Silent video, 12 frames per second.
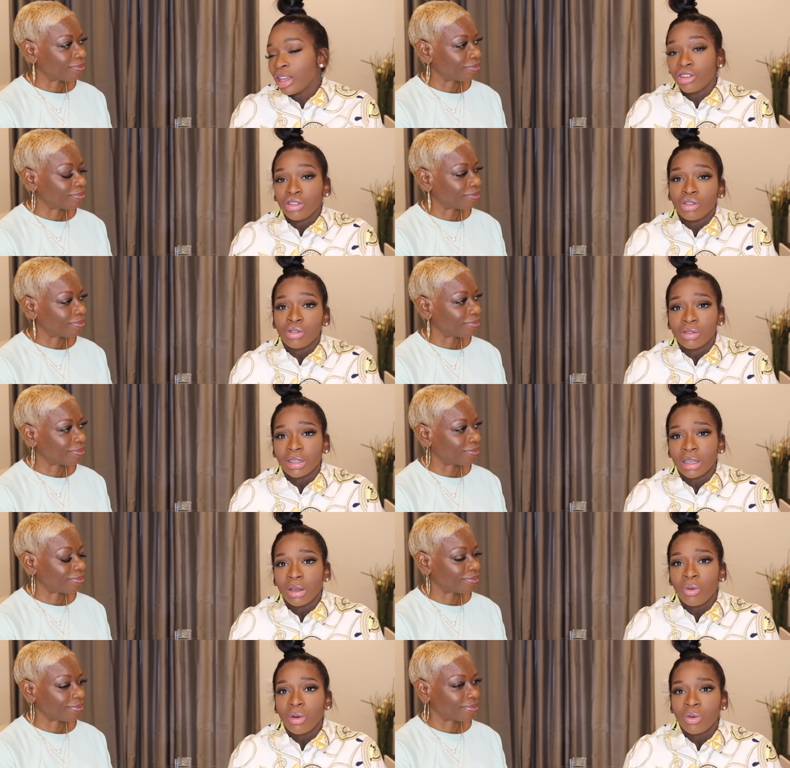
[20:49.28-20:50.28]

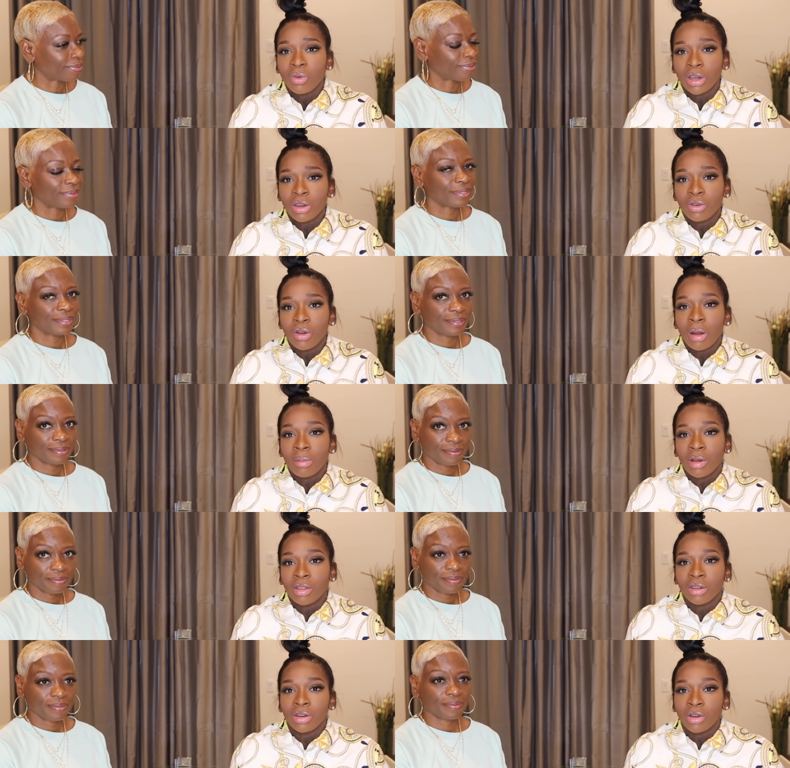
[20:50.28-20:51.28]
Speaker 1: introducing what we do, our
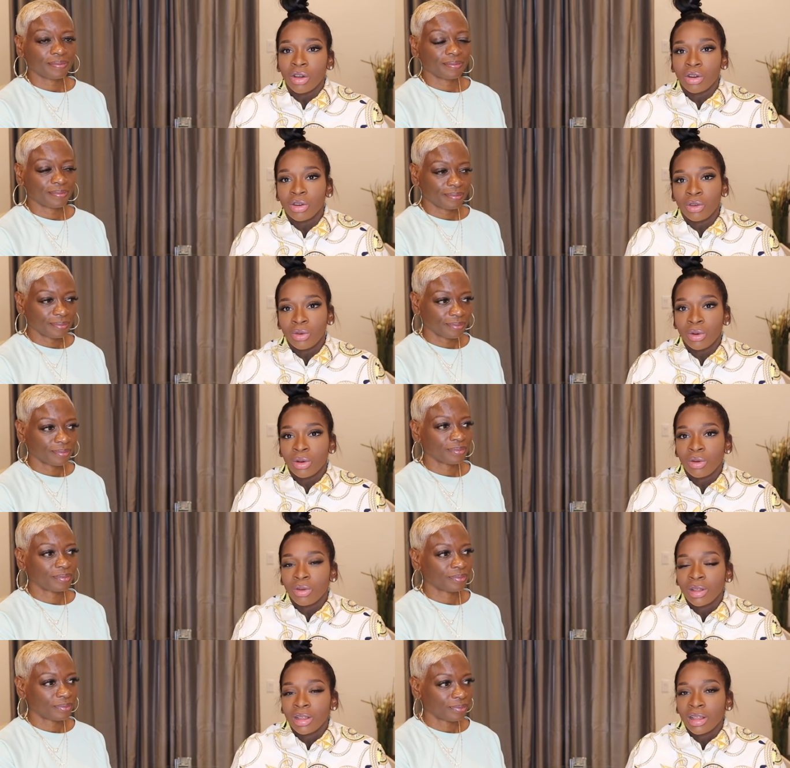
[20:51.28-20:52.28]
mother daughter
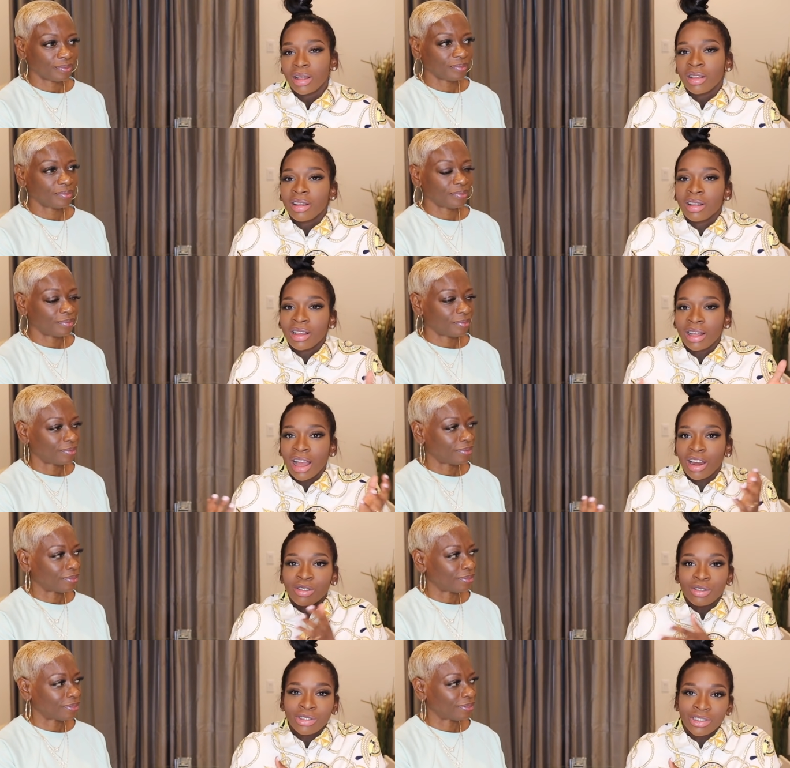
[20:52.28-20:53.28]
duo,
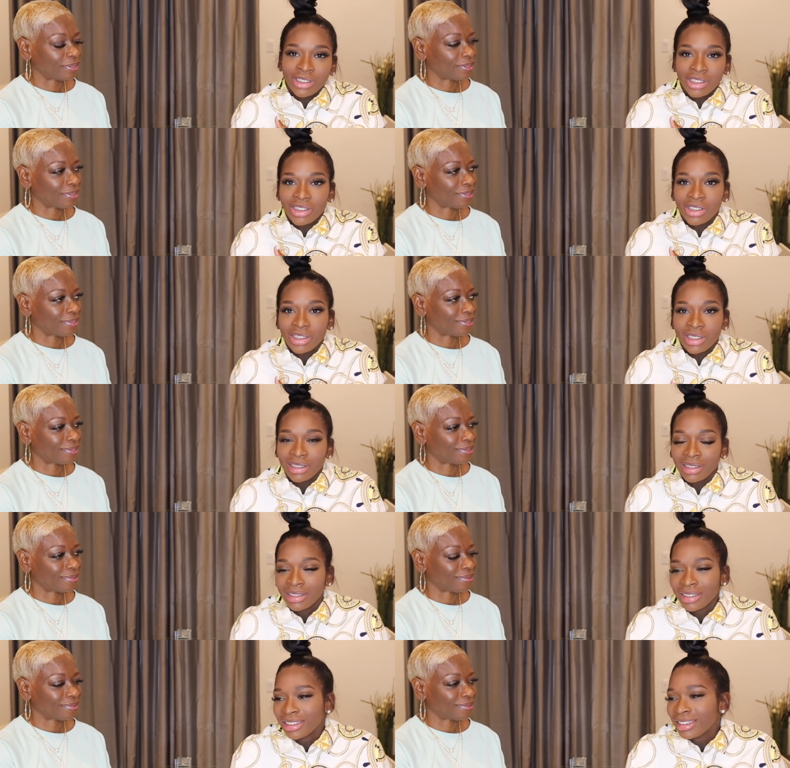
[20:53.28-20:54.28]
Cairo's Gigi.
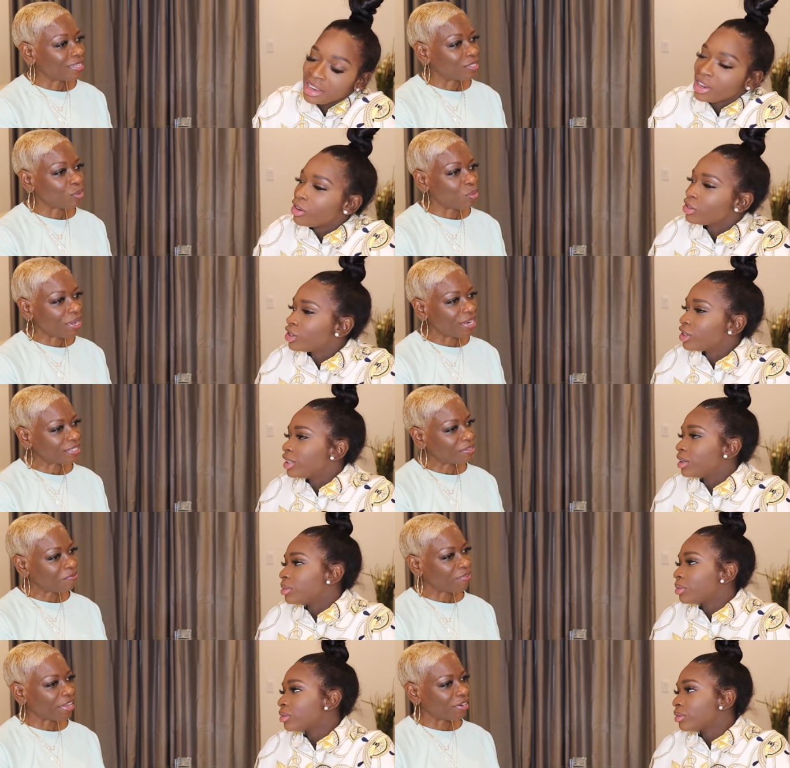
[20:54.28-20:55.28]
Not so, what are
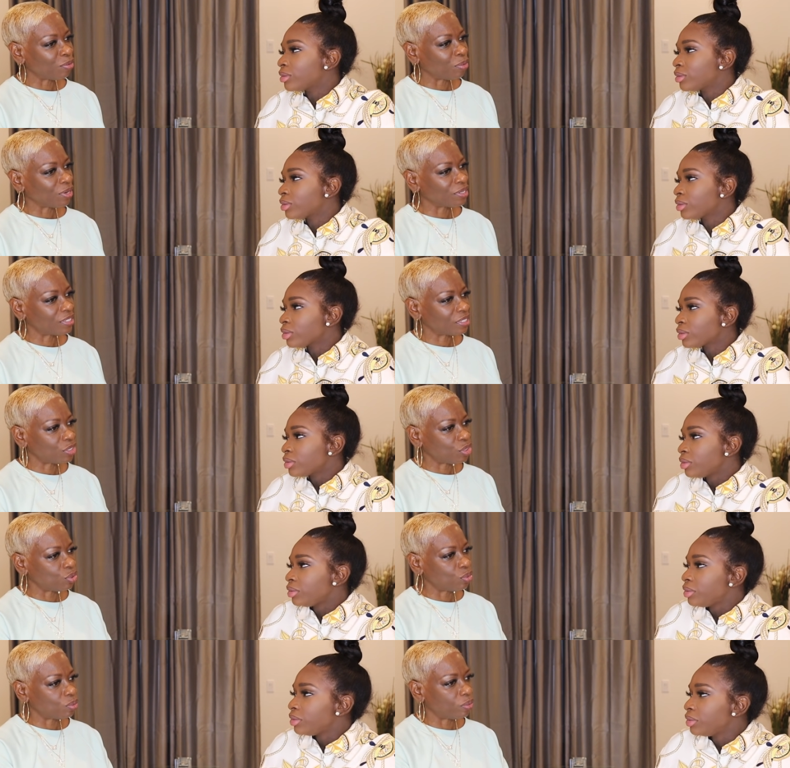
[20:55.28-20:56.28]
some
Speaker 2: final words if
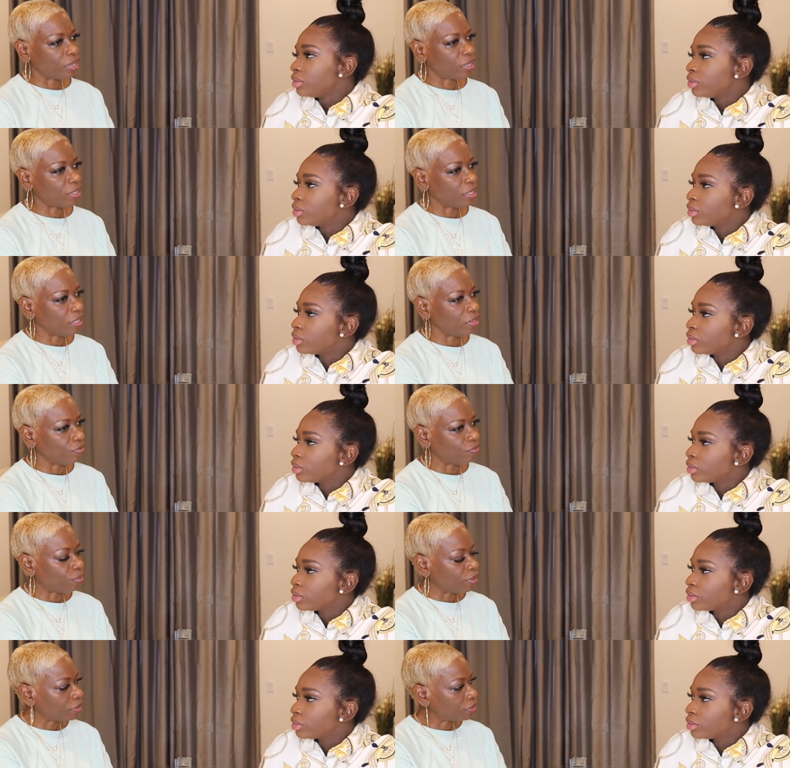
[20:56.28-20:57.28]
you want to leave
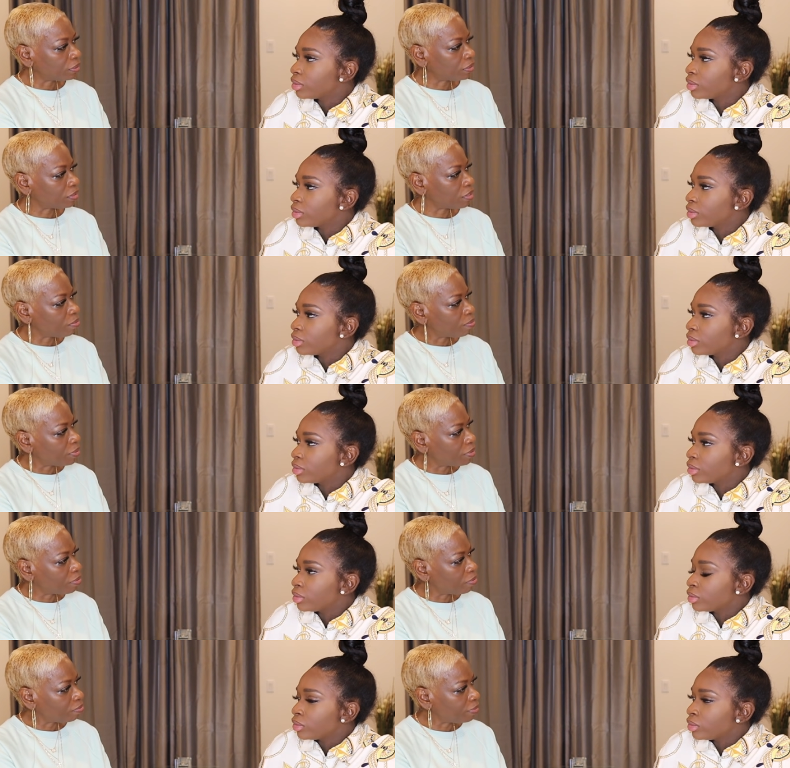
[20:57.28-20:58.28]
with some
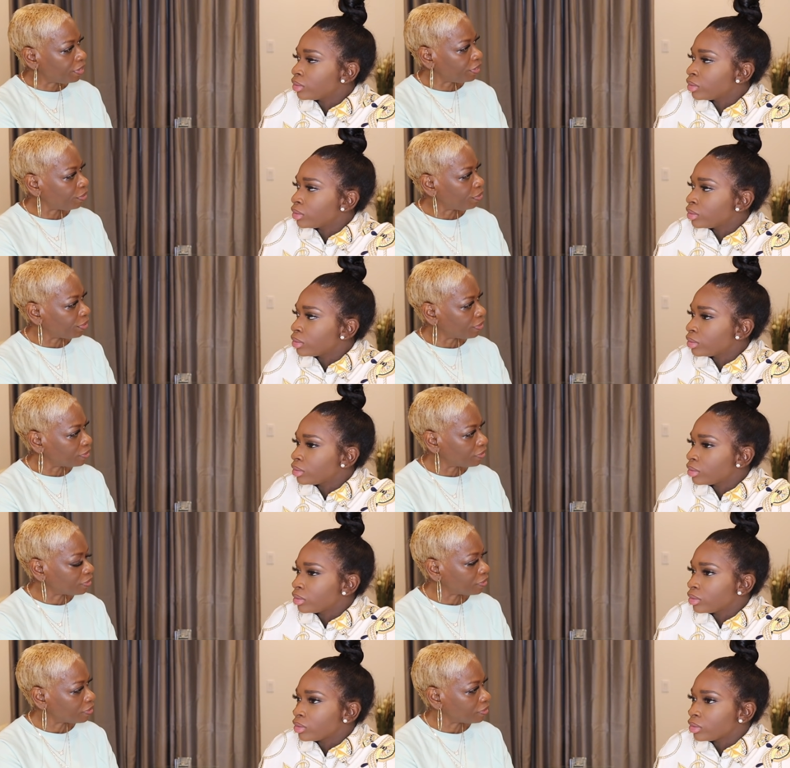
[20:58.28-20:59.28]
um, mother
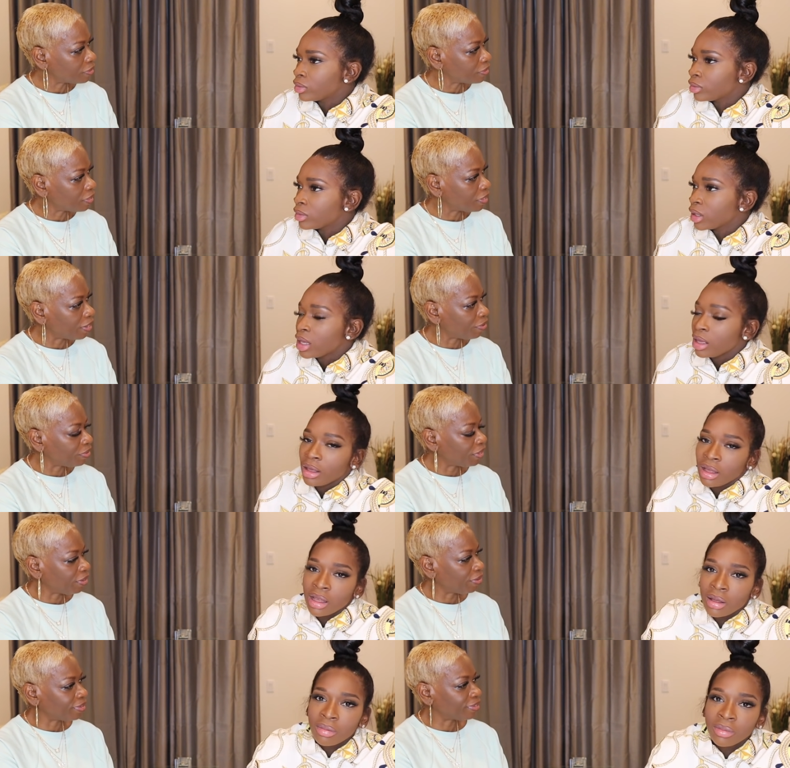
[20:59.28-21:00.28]
daughters out
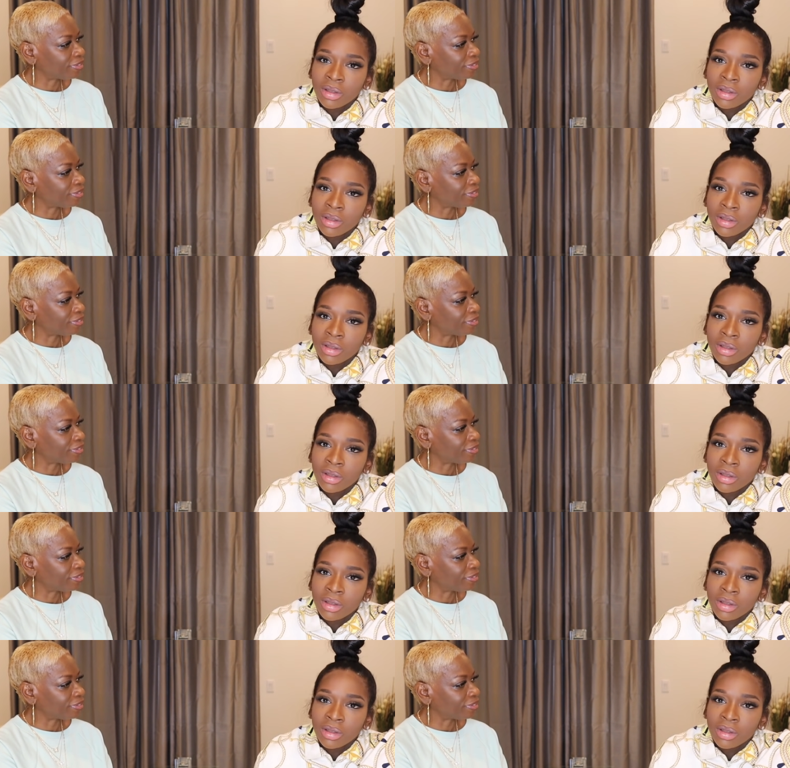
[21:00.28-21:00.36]
Speaker 1: there?